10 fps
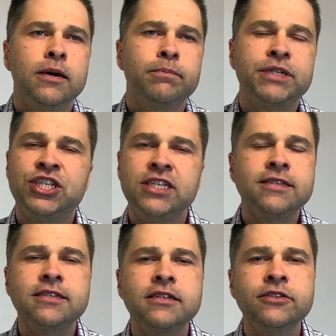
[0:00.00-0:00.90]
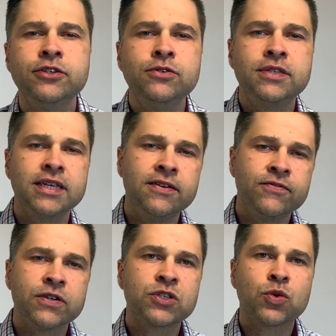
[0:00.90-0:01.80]
but Jesus alludes in
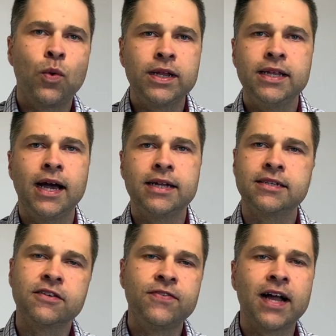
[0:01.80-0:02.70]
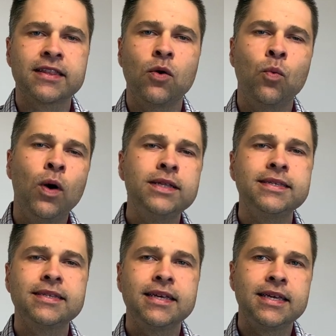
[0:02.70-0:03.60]
verse 29 to the fact that
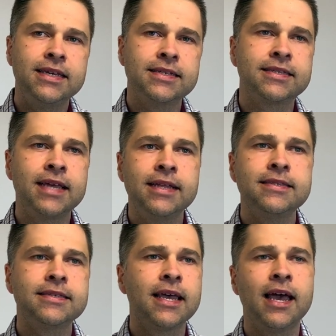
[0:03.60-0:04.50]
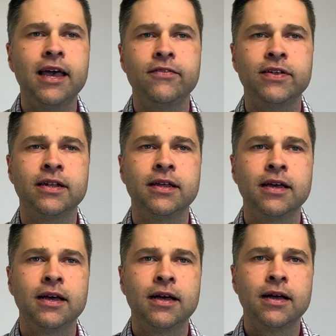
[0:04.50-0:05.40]
once he ascends to heaven,
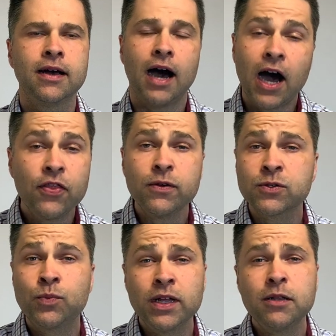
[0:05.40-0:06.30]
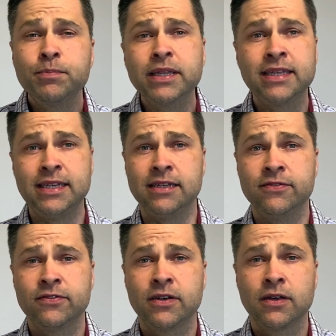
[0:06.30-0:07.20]
others will
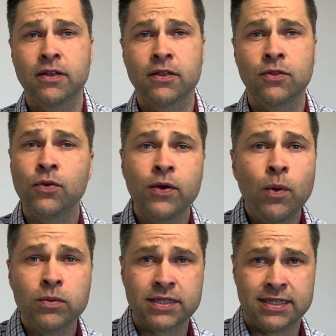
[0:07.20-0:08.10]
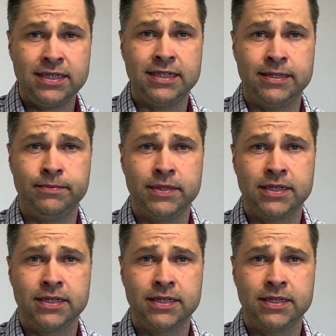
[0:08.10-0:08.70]
believe, though they won't see him.